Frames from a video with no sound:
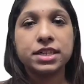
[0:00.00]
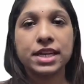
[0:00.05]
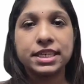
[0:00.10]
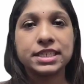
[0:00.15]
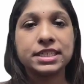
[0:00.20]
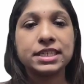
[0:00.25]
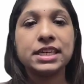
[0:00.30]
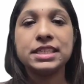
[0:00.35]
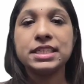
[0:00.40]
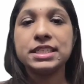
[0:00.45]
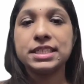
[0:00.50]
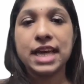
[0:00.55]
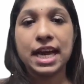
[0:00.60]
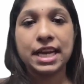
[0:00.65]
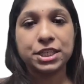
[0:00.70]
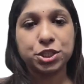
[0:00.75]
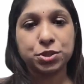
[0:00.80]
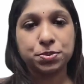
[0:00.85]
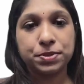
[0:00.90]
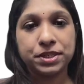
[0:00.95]
retinal
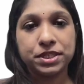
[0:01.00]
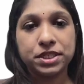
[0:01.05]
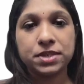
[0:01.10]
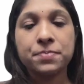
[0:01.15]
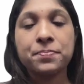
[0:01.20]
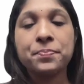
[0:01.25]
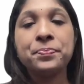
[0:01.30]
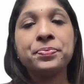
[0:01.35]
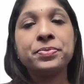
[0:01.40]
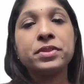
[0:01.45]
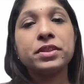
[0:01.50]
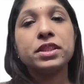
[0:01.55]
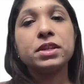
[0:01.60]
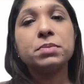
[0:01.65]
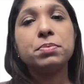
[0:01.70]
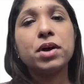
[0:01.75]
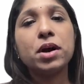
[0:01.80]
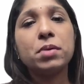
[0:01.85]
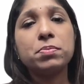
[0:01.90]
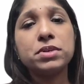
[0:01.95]
detachment.
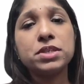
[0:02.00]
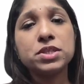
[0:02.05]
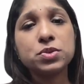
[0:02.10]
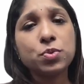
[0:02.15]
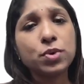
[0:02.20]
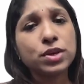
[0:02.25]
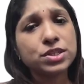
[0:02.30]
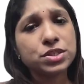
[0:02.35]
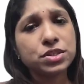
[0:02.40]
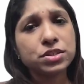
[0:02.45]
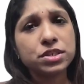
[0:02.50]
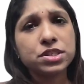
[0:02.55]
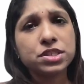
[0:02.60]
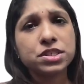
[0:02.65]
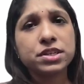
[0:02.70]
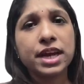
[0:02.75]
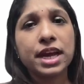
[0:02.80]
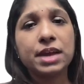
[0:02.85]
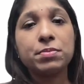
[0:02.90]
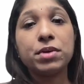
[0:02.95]
The purpose was to
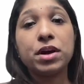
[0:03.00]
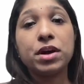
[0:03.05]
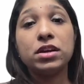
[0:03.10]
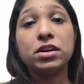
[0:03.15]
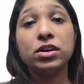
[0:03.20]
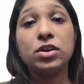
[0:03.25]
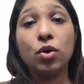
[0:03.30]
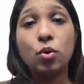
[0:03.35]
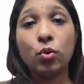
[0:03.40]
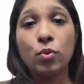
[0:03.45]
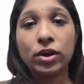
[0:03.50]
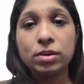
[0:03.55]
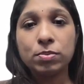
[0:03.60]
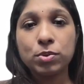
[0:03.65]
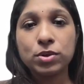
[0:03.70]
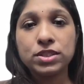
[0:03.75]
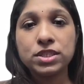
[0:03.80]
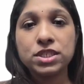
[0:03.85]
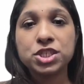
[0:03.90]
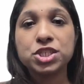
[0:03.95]
describe a novel
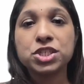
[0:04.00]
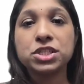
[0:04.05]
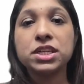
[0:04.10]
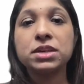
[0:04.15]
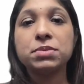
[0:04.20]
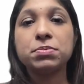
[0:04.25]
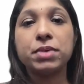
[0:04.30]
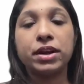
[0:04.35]
positioning